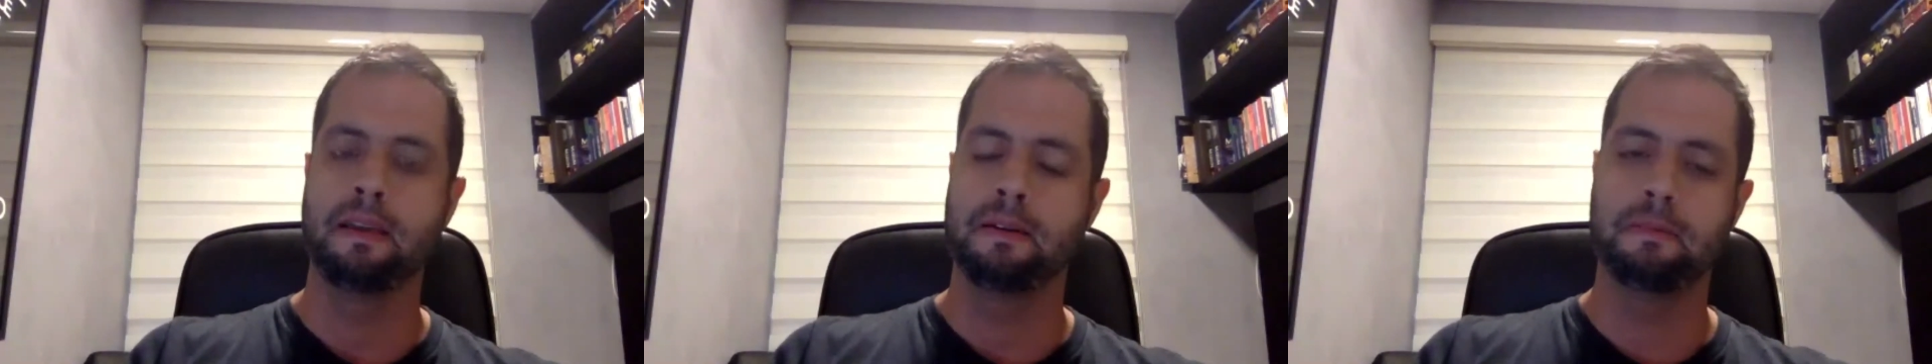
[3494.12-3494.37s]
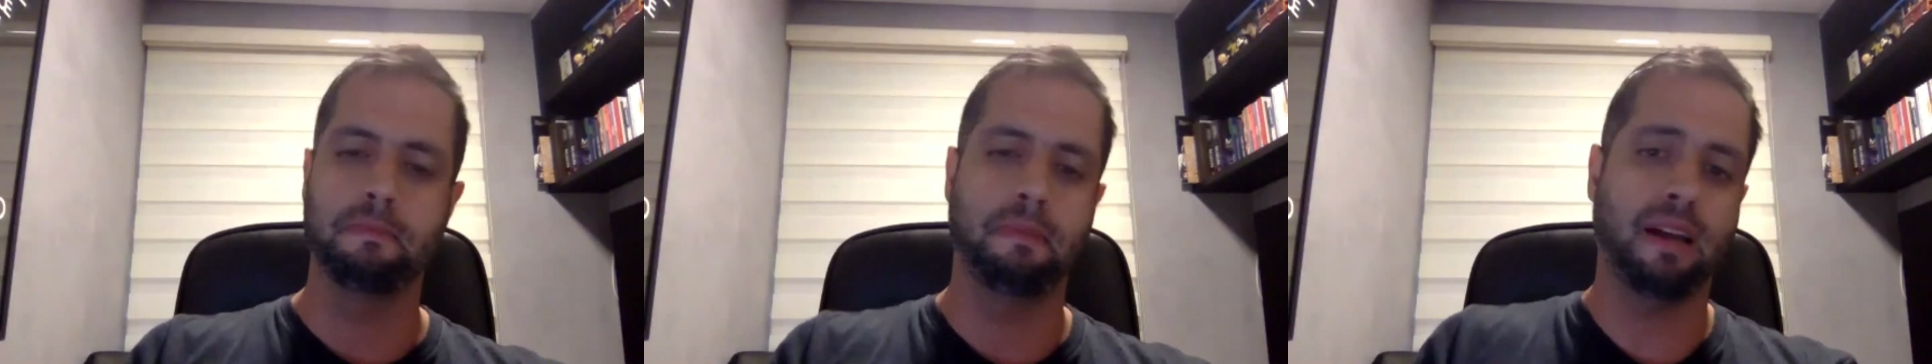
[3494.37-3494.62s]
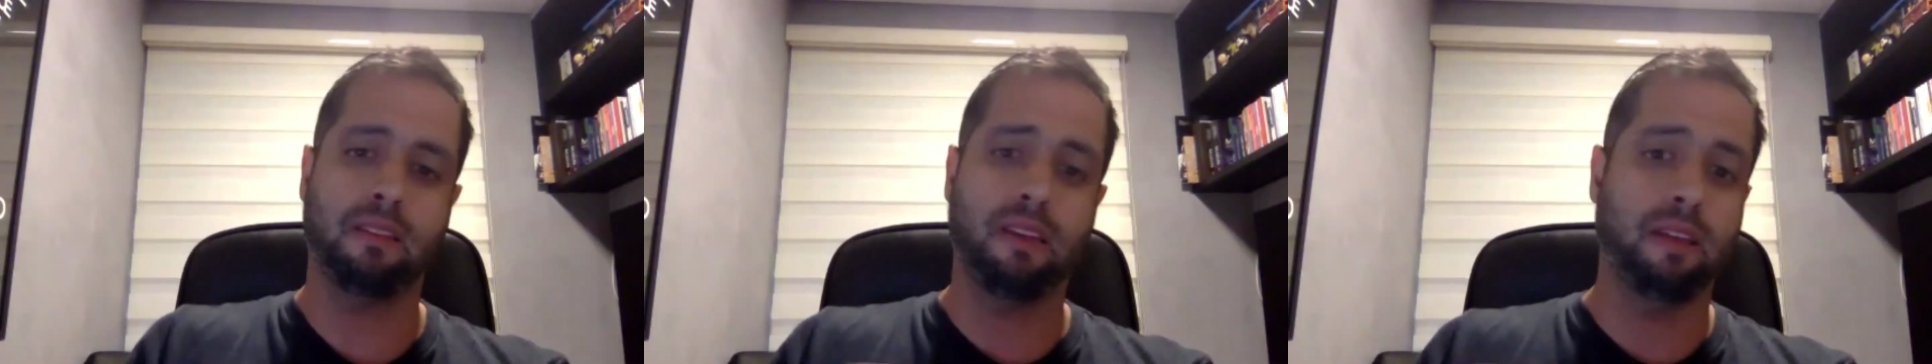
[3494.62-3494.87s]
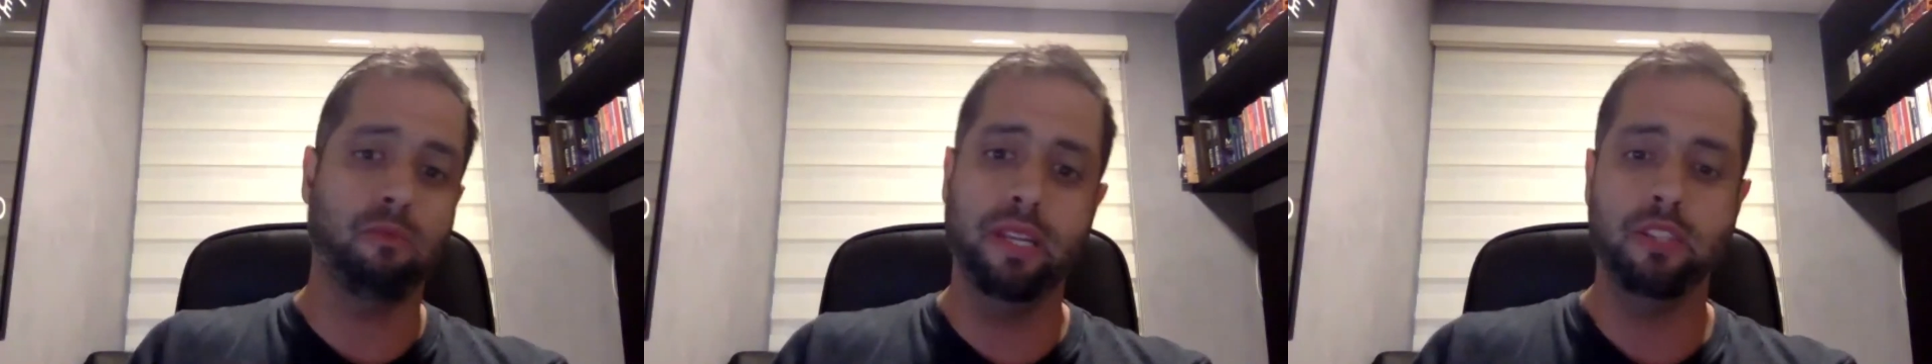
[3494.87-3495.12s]

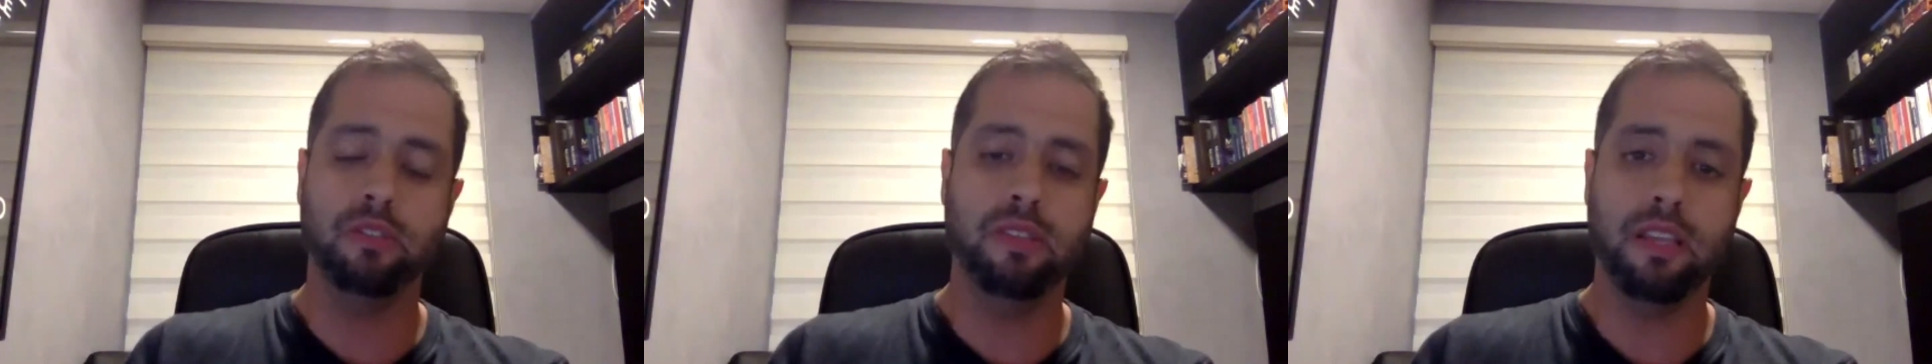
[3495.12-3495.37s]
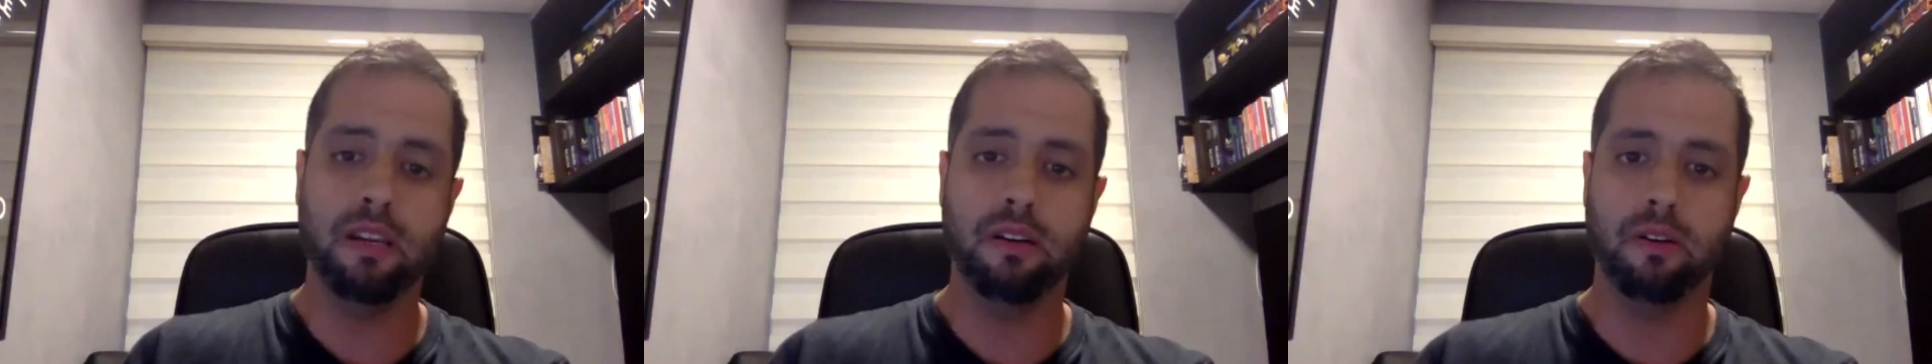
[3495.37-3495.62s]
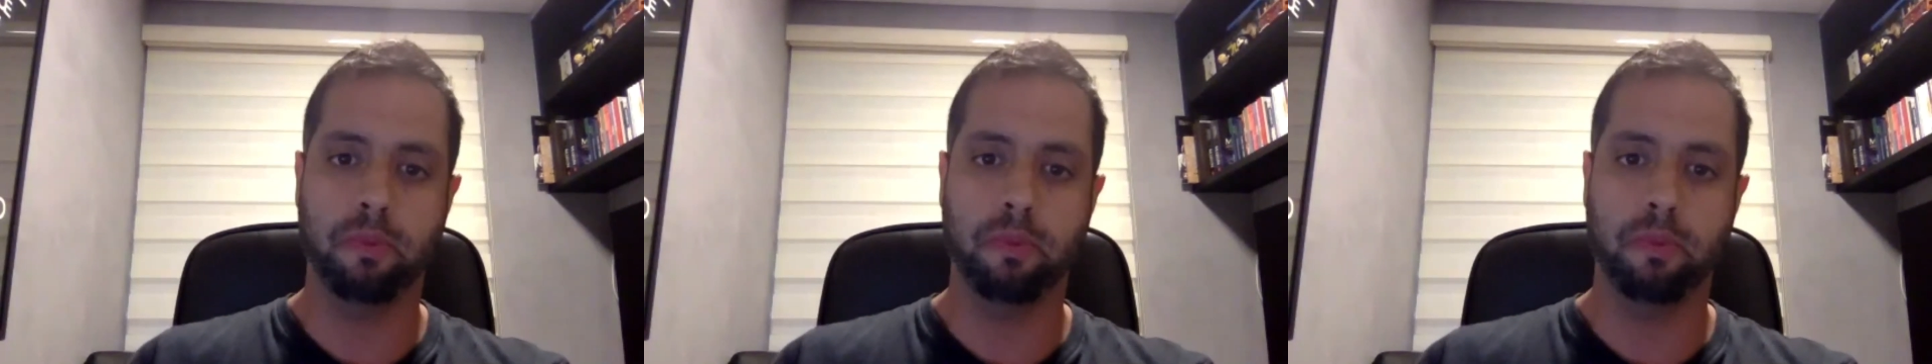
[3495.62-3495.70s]
but we need to deal